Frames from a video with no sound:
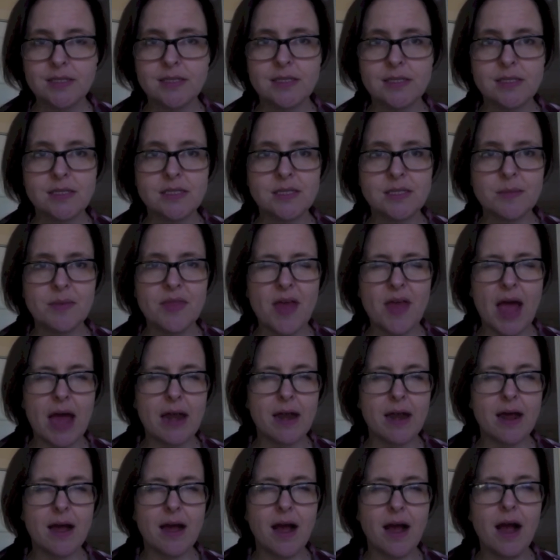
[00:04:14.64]
some of
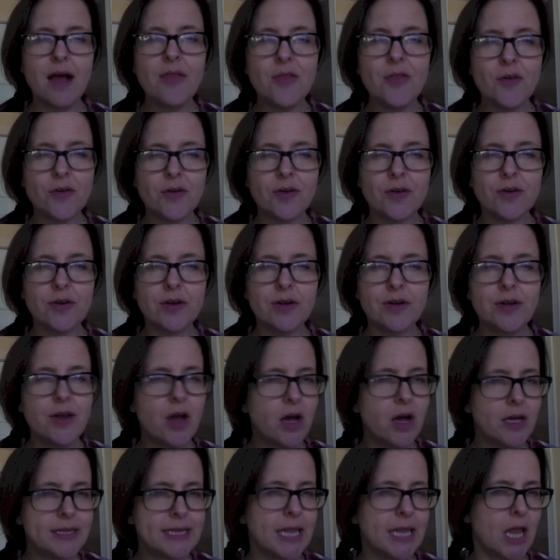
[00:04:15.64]
that other
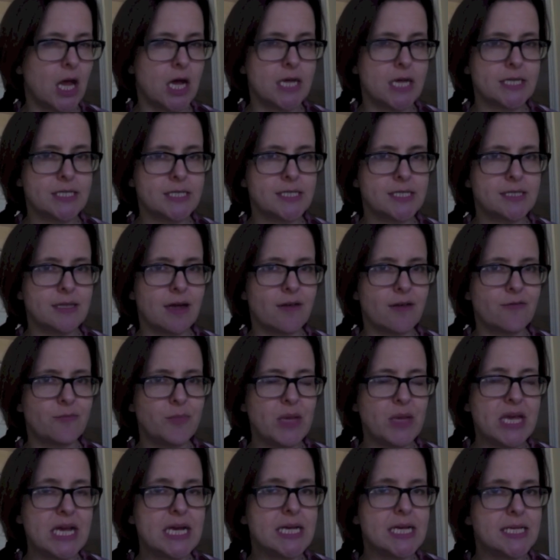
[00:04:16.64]
non-launch stuff
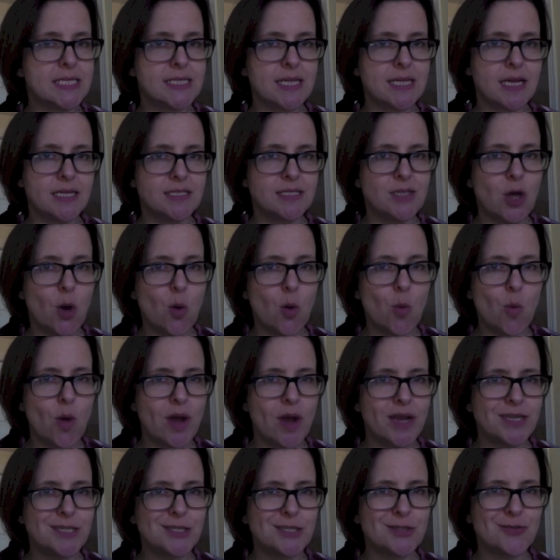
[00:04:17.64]
because i don't
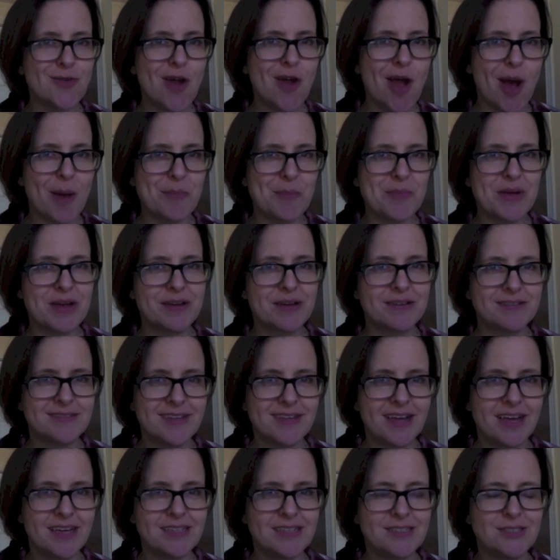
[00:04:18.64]
want it to drop
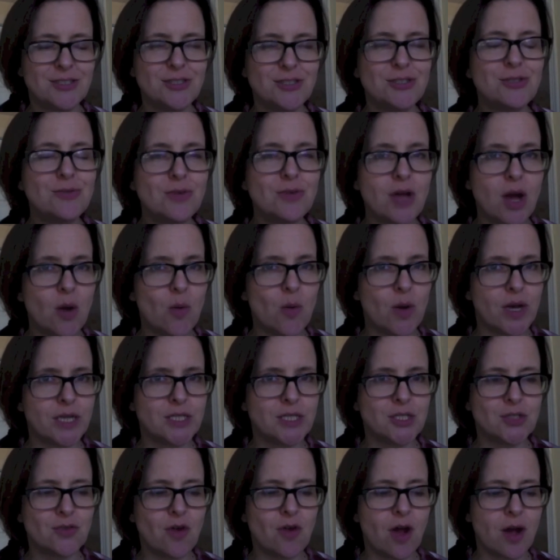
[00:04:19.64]
i do not want
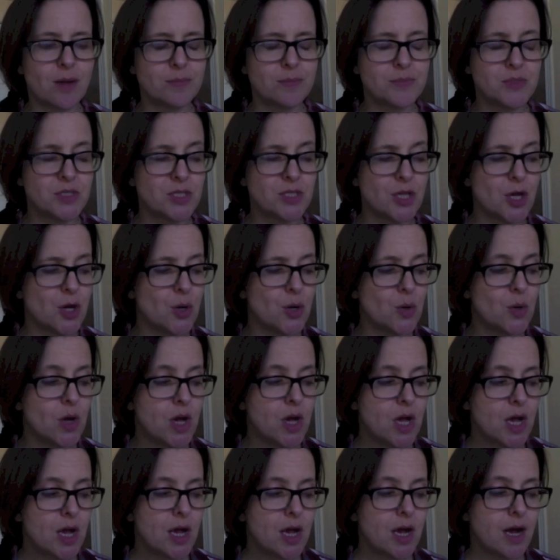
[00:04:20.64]
it to drop so
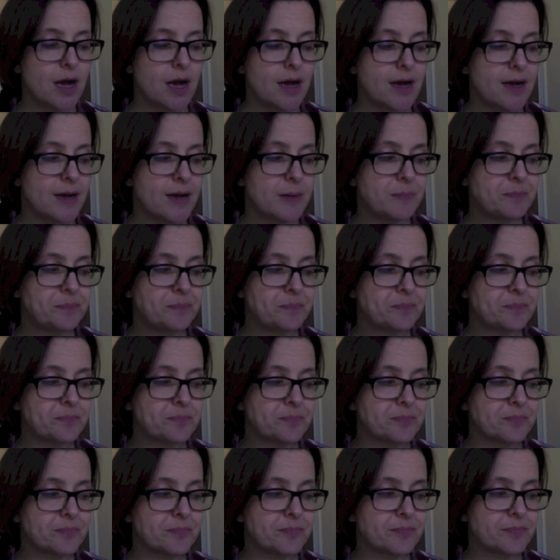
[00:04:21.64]
um,
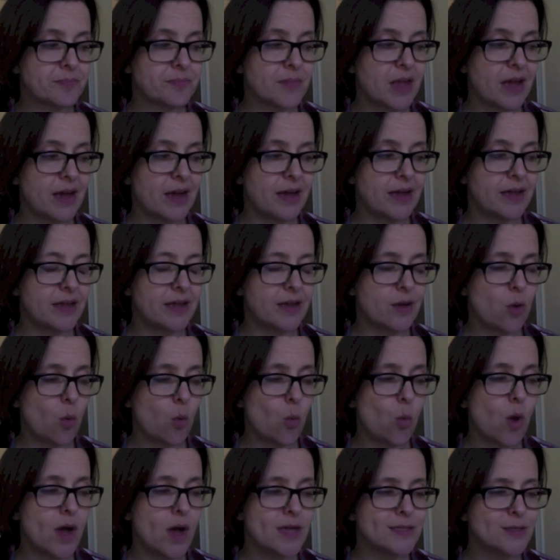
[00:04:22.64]
I
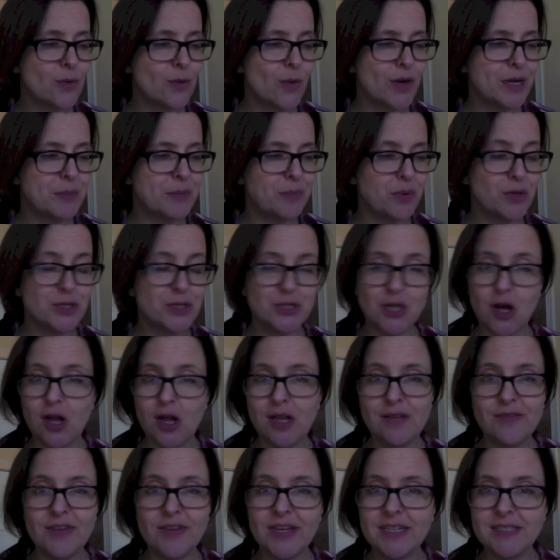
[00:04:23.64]
was going to push
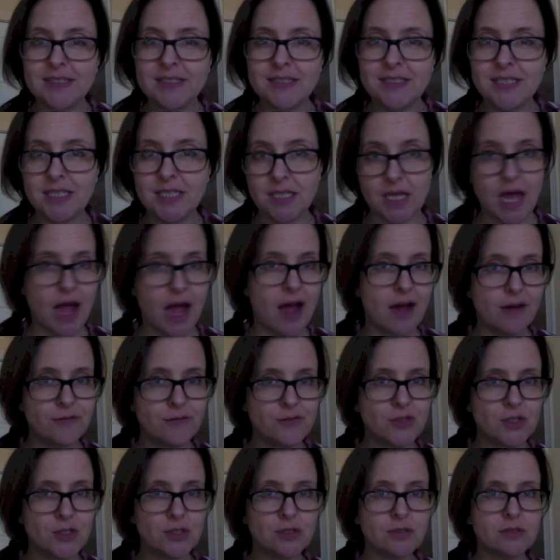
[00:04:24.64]
all of it till
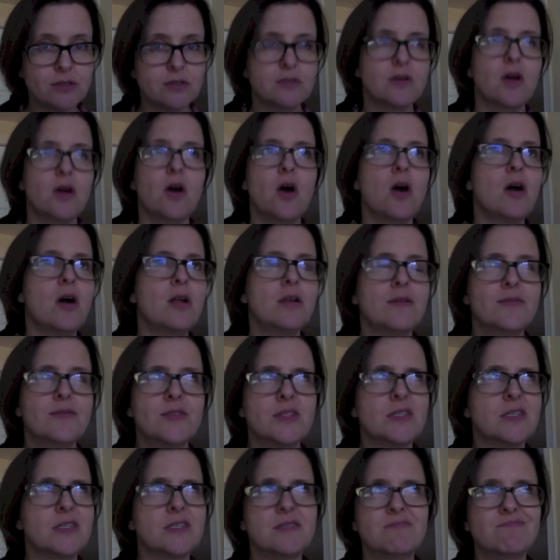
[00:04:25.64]
after all
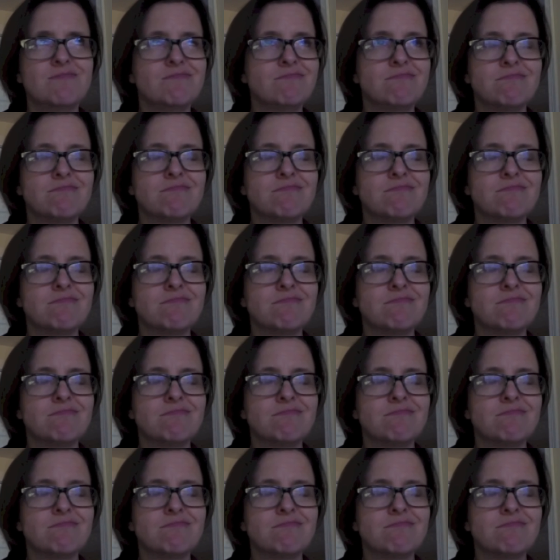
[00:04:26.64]
of the